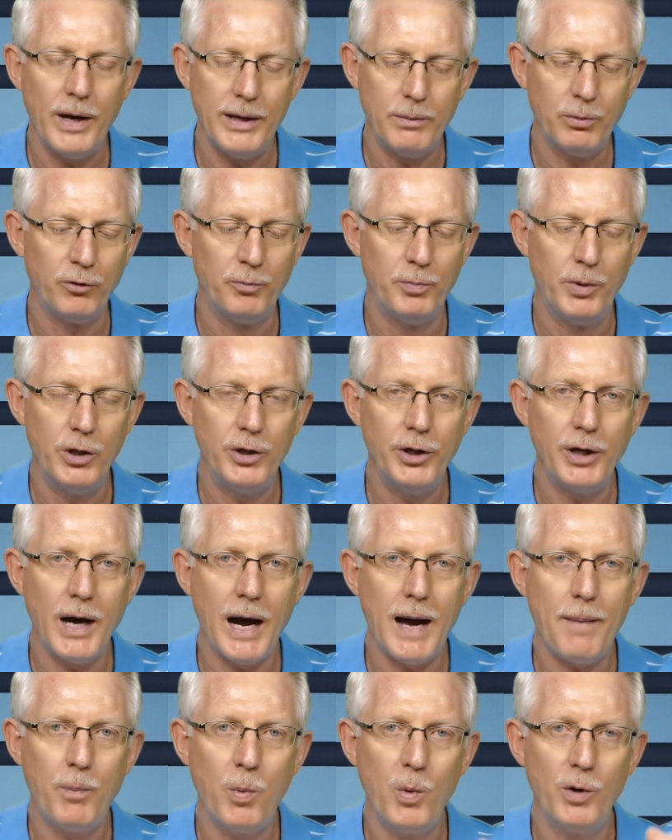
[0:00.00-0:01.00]
It was burning
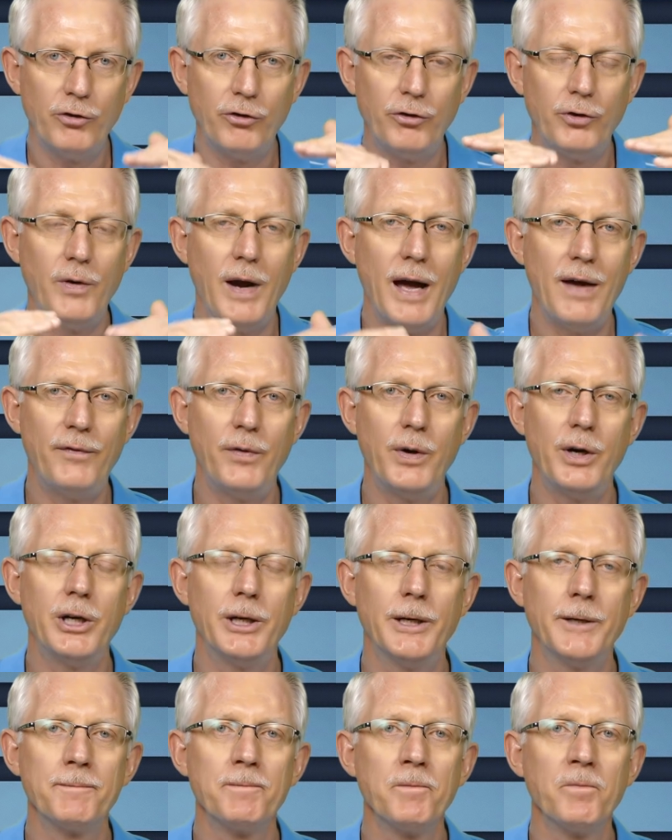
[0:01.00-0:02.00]
upwards through
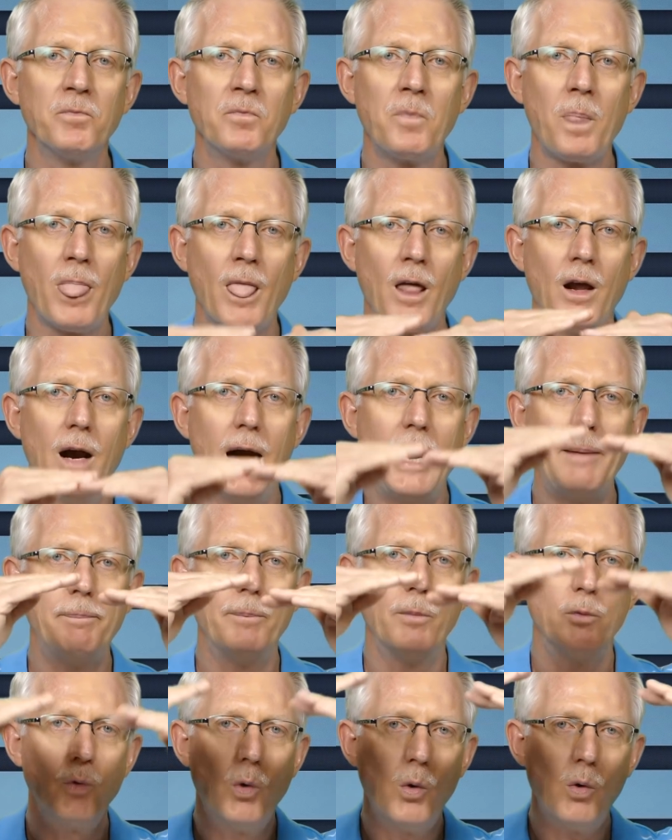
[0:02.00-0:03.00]
Africa,
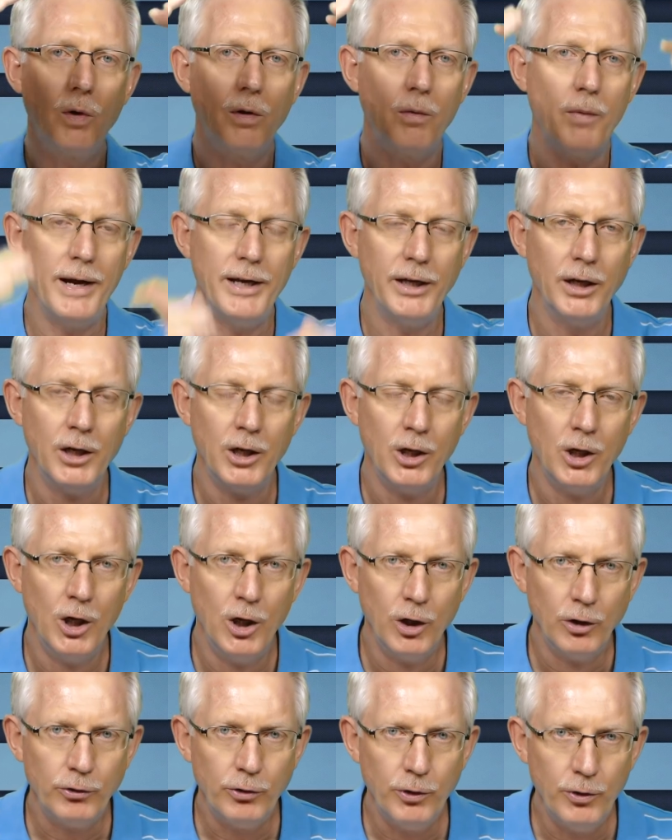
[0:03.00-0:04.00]
up all the way
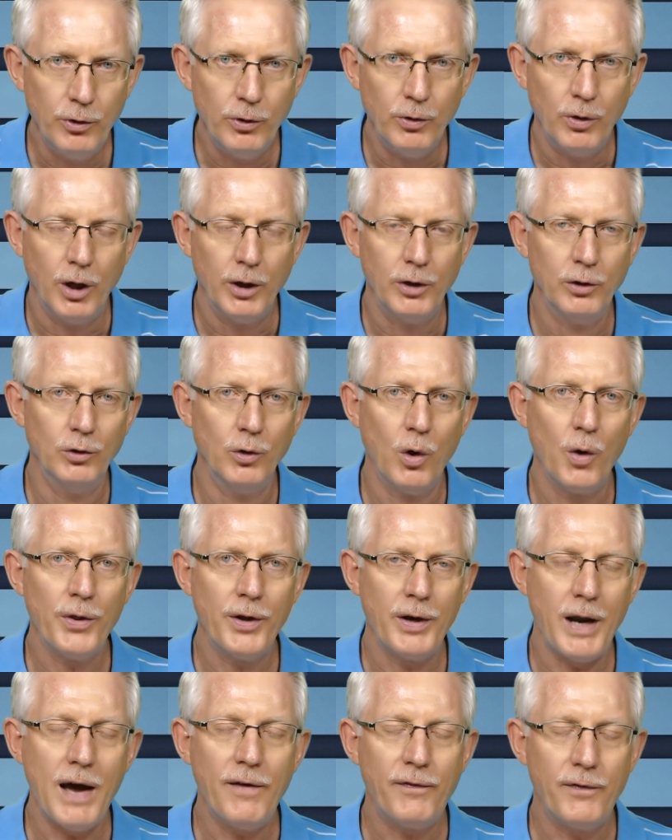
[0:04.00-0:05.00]
to
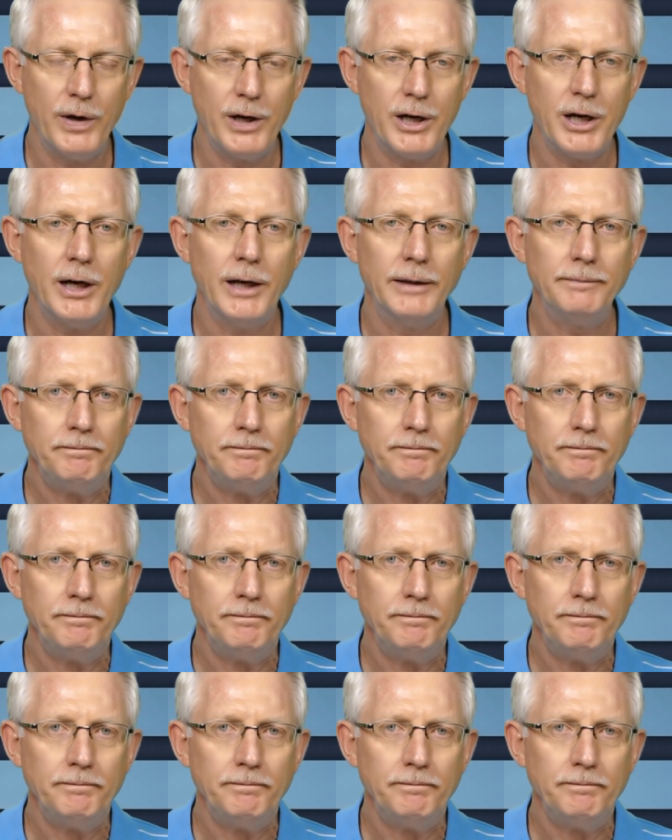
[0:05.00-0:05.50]
northern Africa.